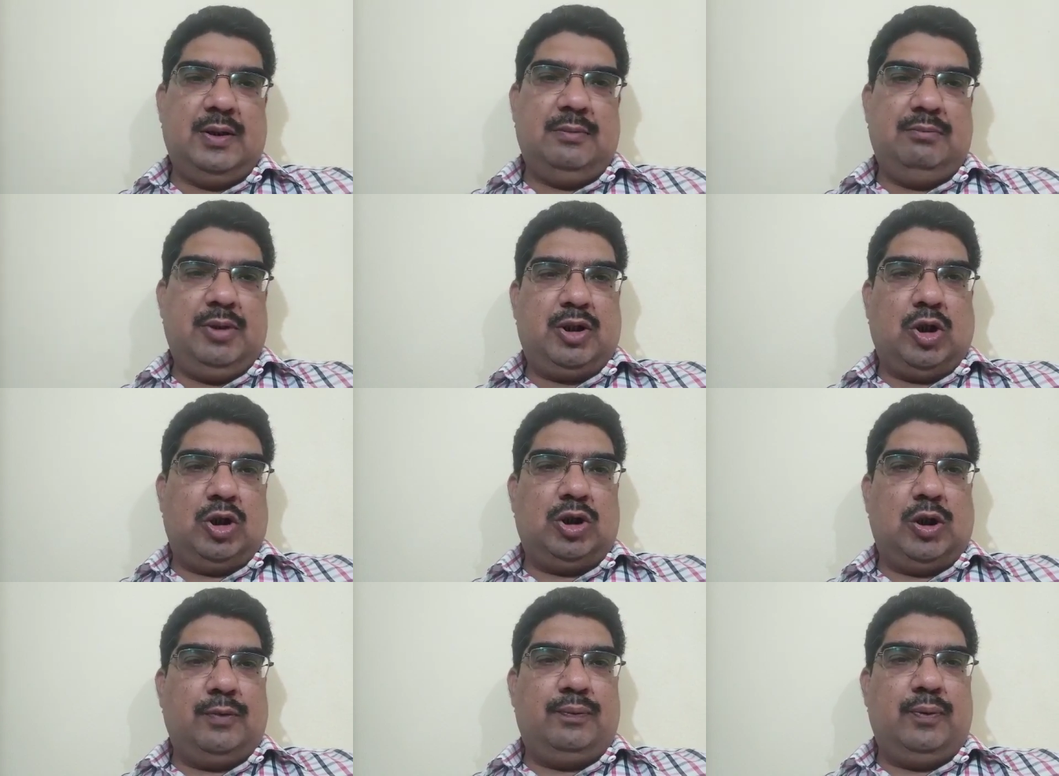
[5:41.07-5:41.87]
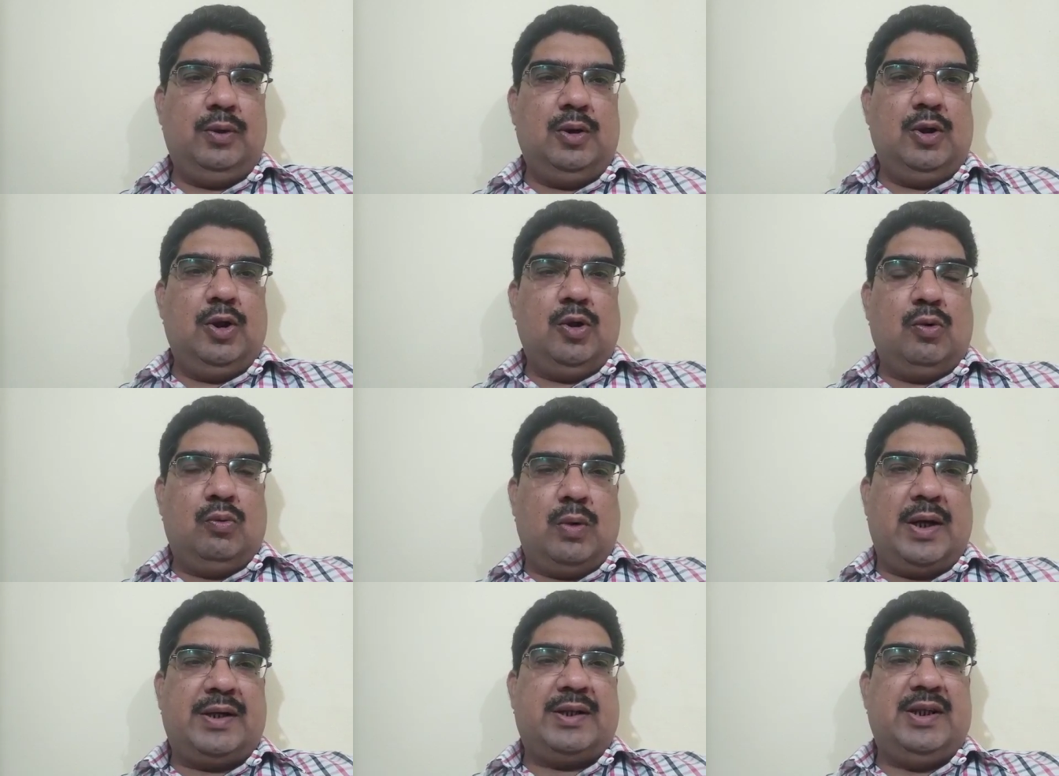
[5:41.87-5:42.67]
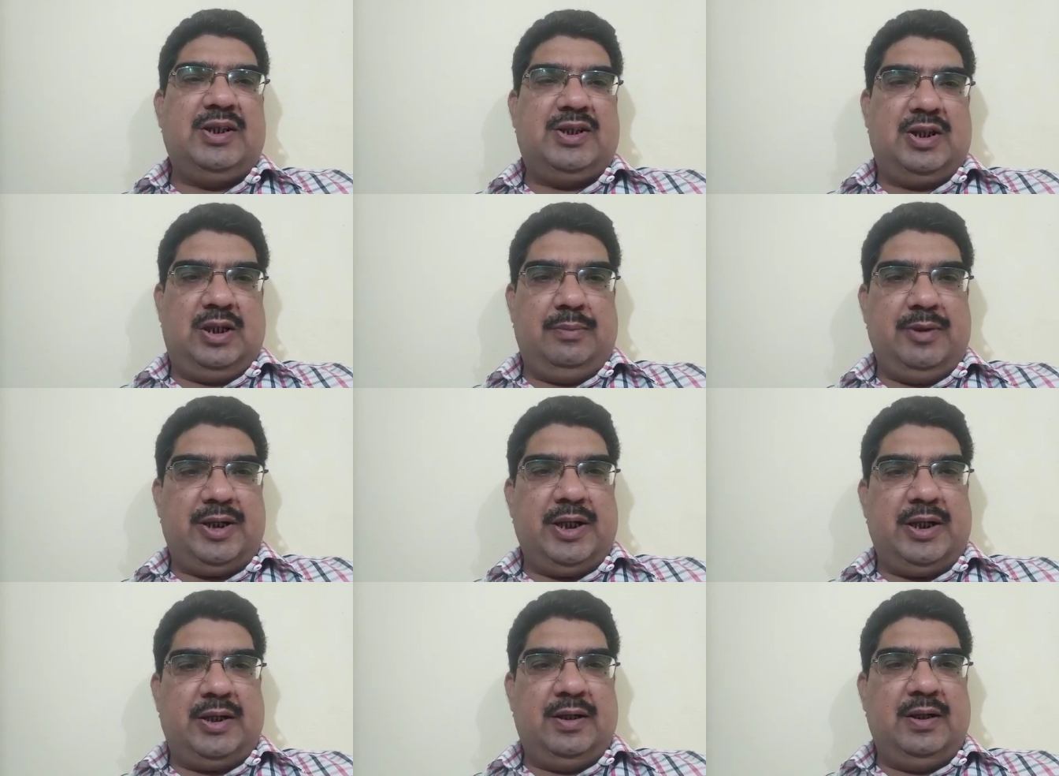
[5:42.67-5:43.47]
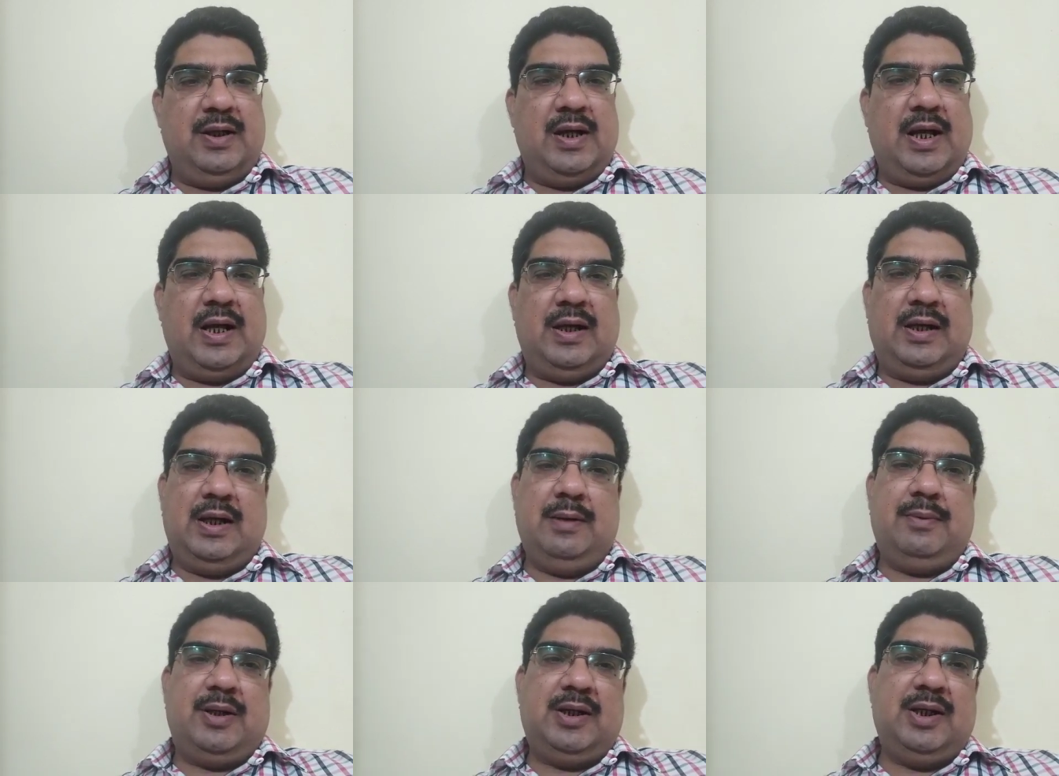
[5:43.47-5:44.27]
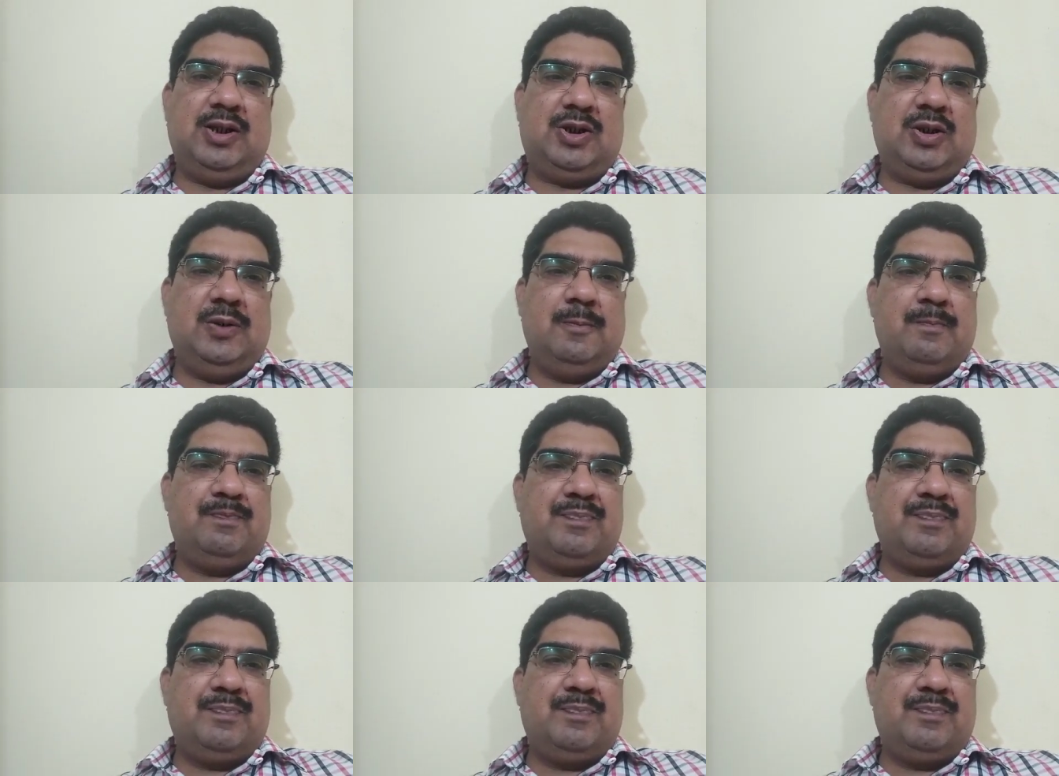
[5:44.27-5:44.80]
because of work is limited and labor is